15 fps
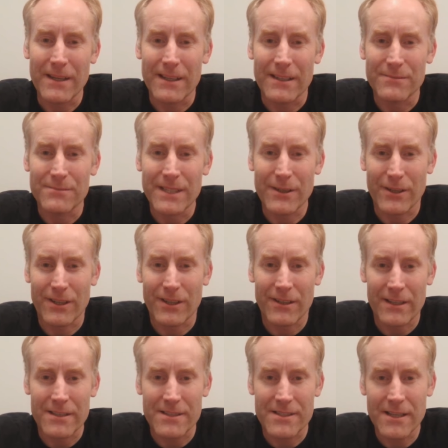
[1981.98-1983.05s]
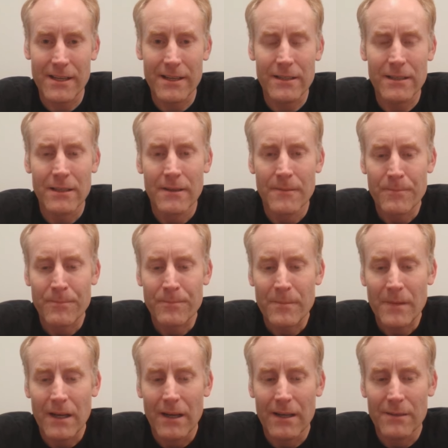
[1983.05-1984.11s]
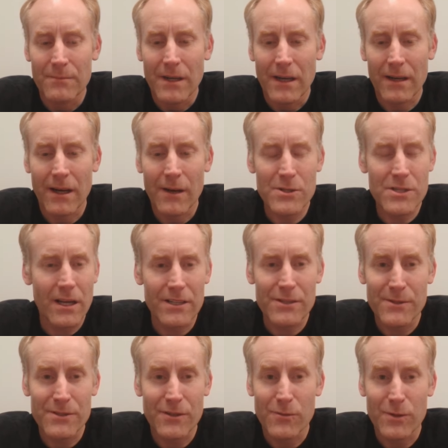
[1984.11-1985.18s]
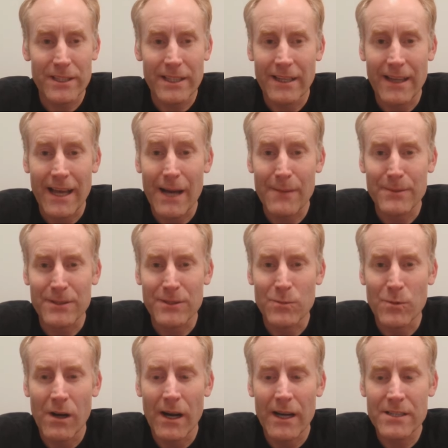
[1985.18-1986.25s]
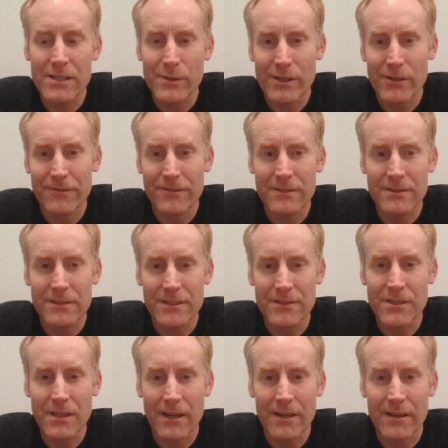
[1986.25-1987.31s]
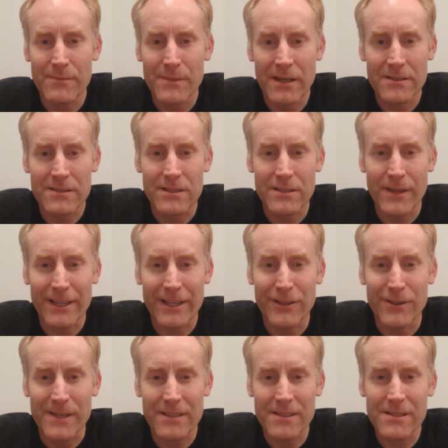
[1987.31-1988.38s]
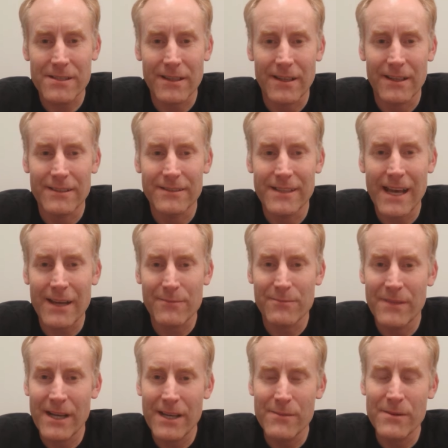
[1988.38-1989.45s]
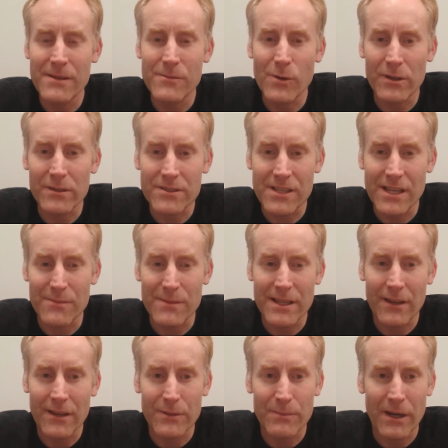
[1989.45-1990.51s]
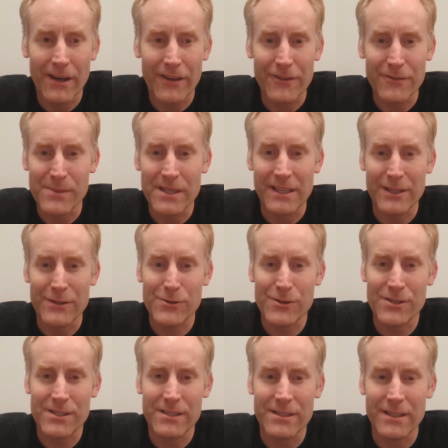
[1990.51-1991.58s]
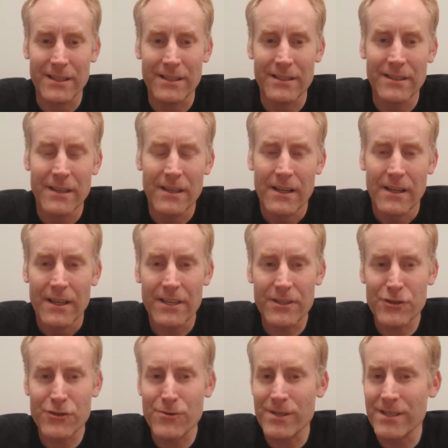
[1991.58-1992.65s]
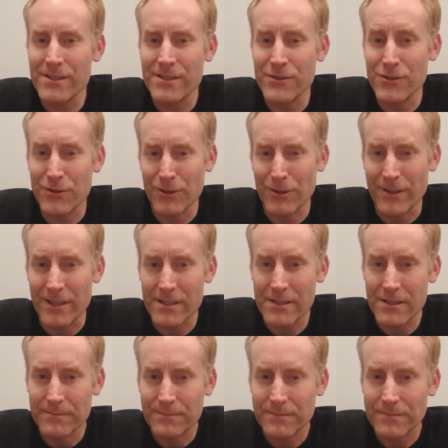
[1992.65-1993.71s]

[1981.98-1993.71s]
Um, it got insane. Um, and I was asking myself, what the hell happened and why? So I went off and, and started a master's of economics. And that may be what sent me down the path of being interested in histories and stories.